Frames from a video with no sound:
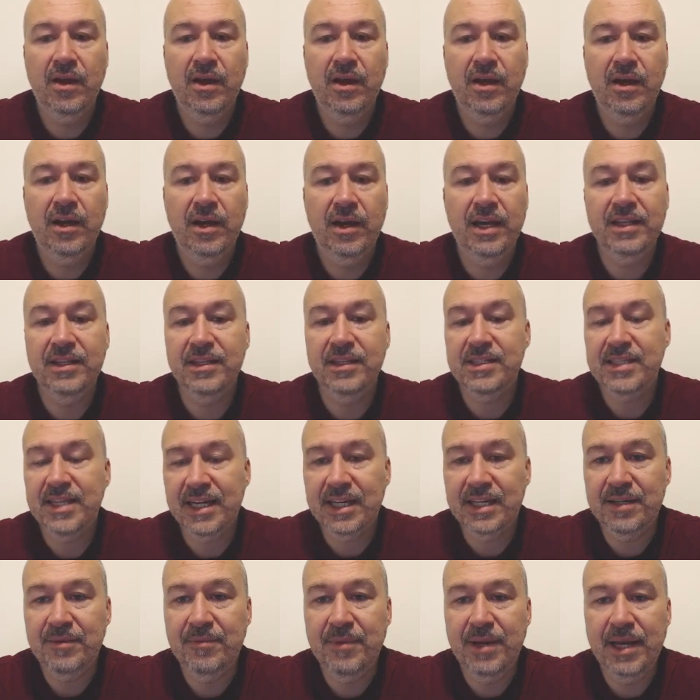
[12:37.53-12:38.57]
And the
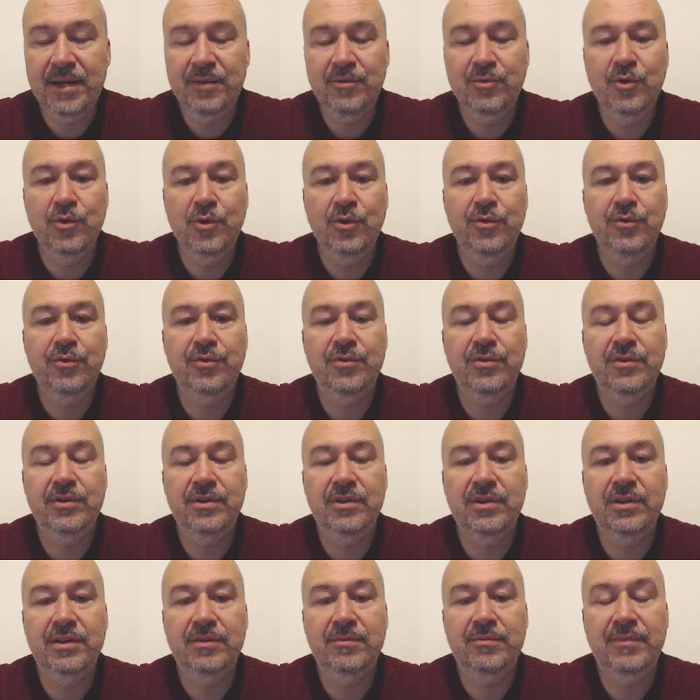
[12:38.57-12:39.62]
second main move,
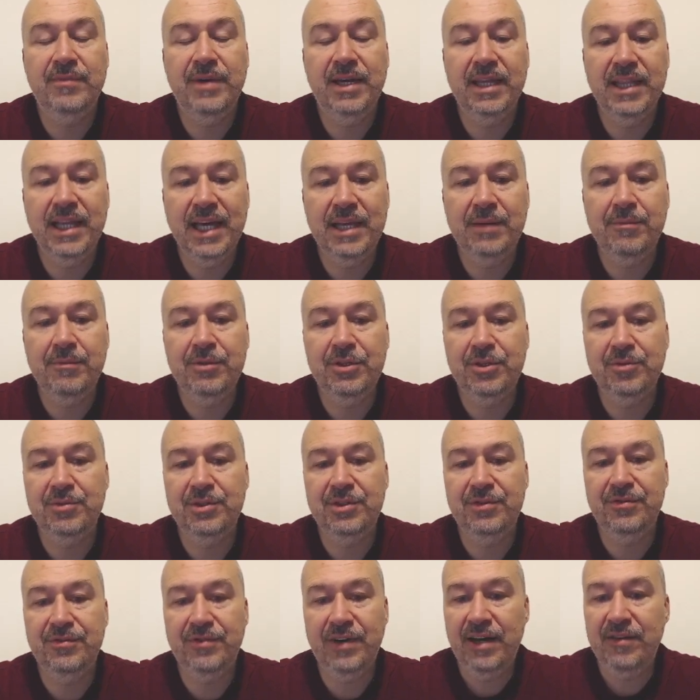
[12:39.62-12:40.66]
main line, bishop
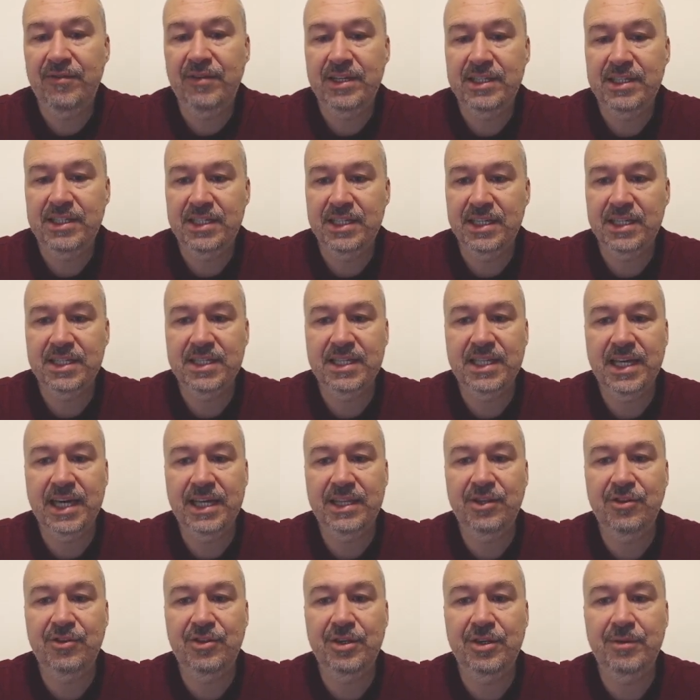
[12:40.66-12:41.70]
g5, a6, knight
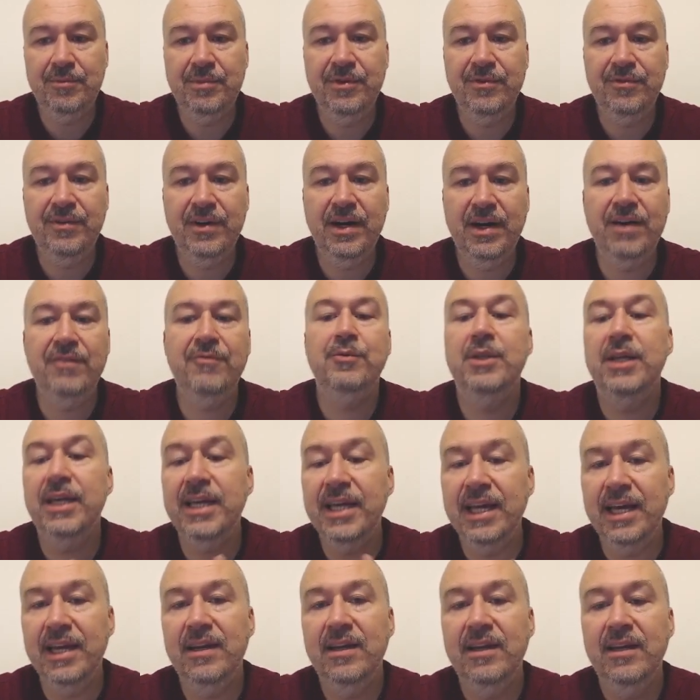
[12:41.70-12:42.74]
a3, b5, with
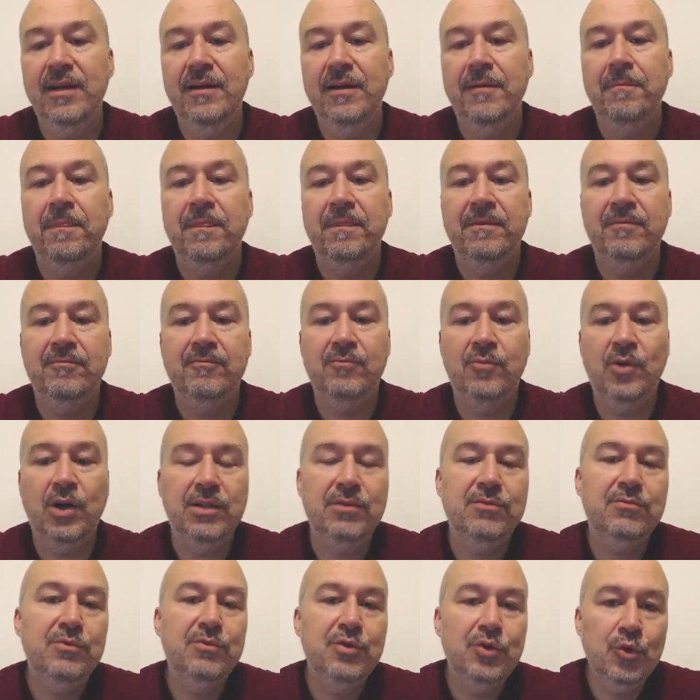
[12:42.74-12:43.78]
again,
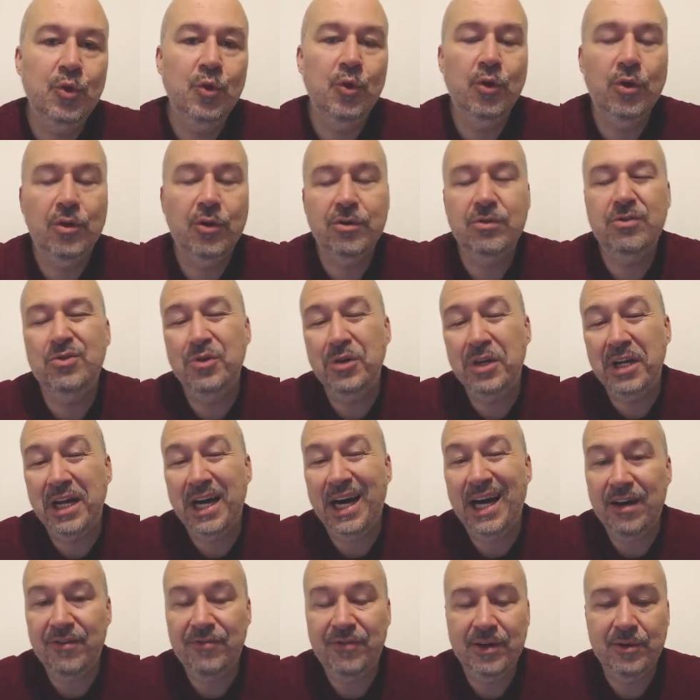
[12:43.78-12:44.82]
well, 2 or
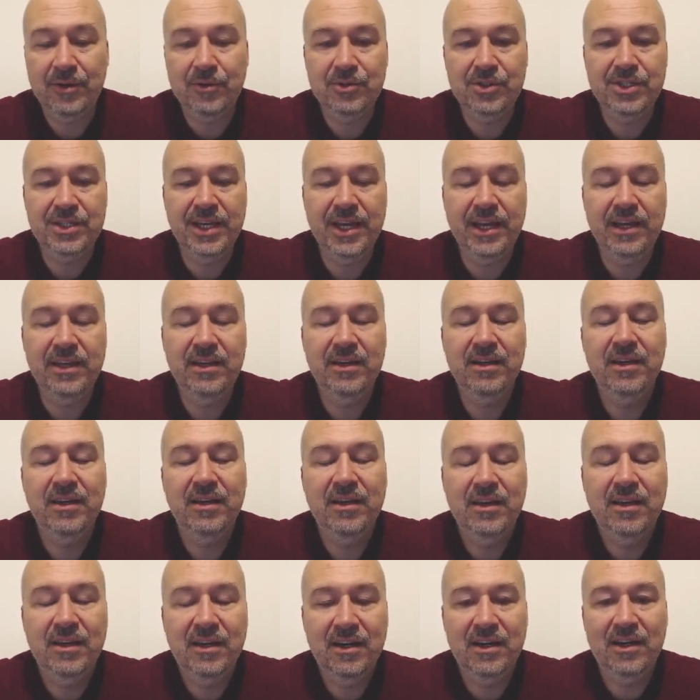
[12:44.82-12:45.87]
2.5, I would say,
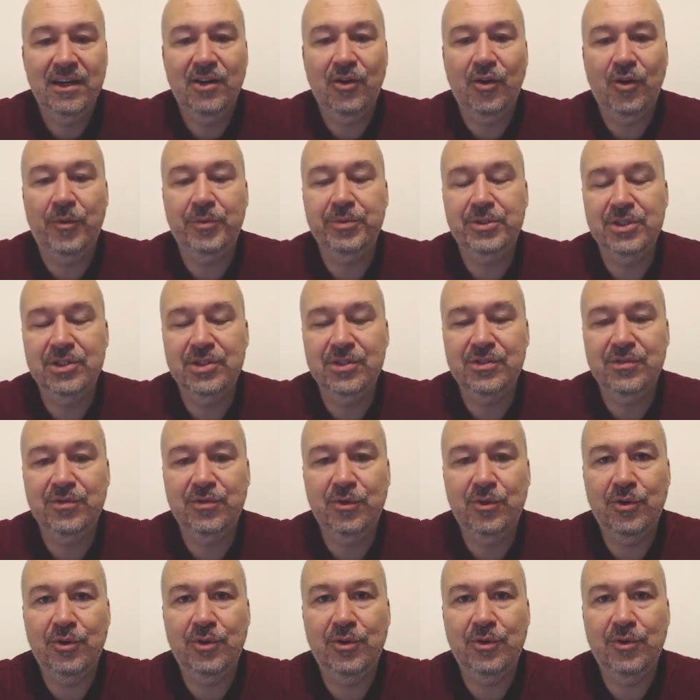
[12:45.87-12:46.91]
options
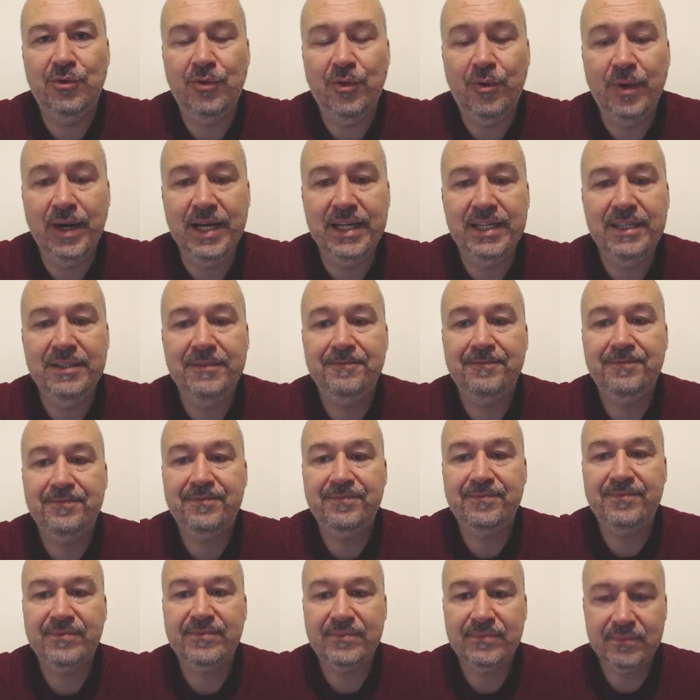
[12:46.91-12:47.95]
for white.
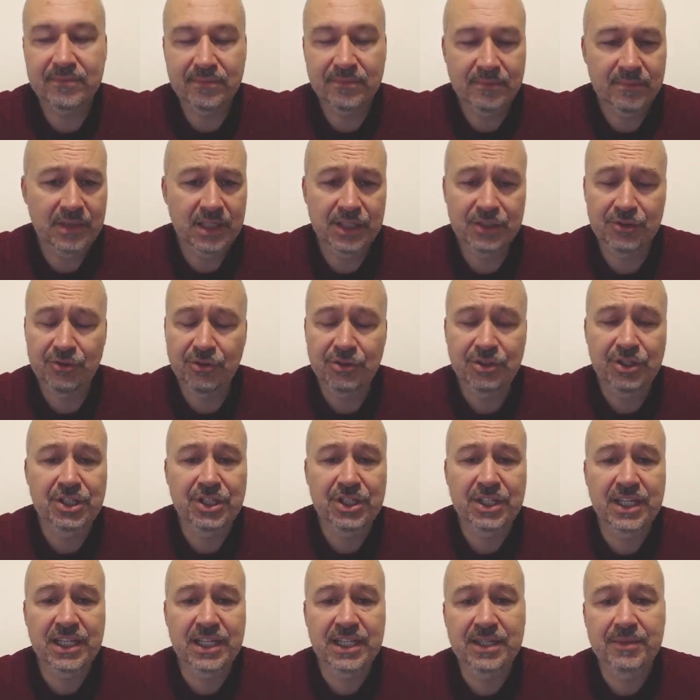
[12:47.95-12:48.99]

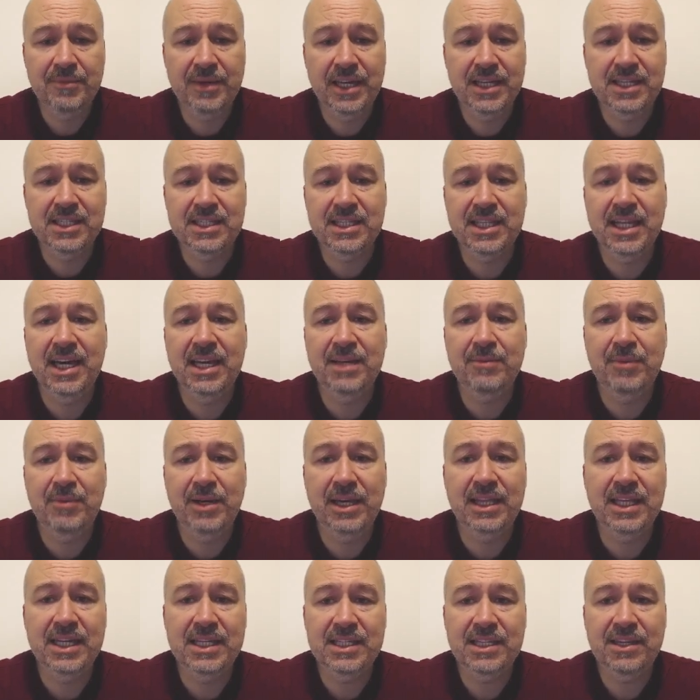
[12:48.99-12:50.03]
Traditionally, the main
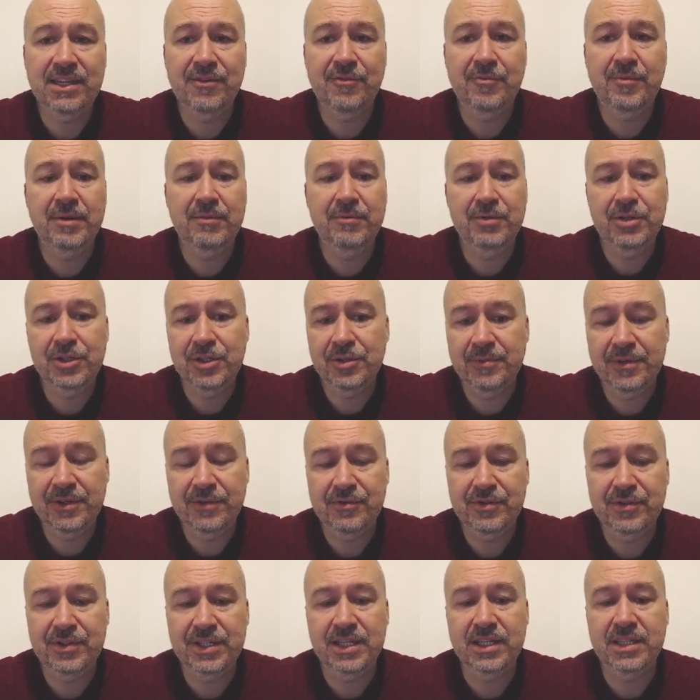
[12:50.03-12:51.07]
lines have been bishop
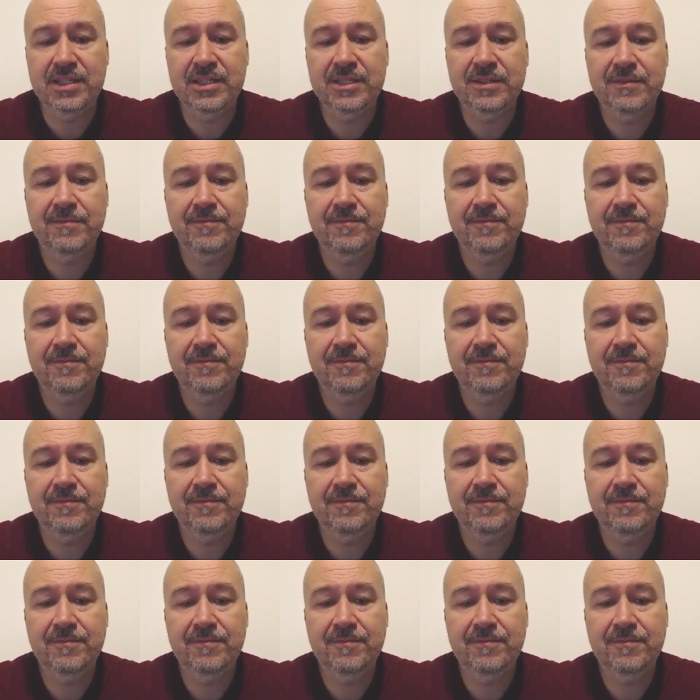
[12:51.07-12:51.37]
f6